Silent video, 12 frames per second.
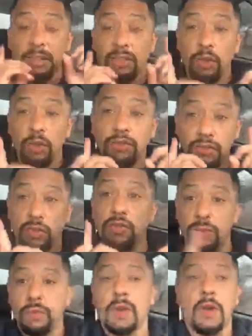They were
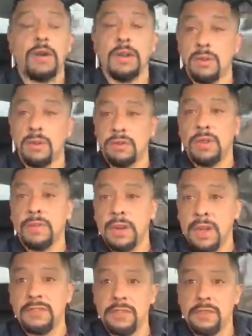violating those two
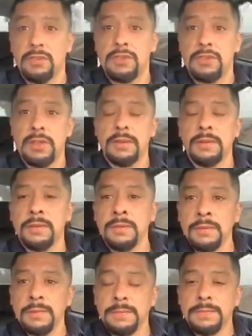articles of our
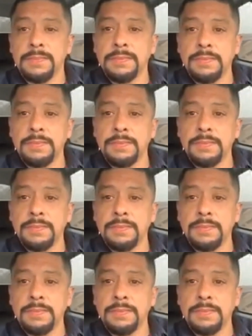Constitution.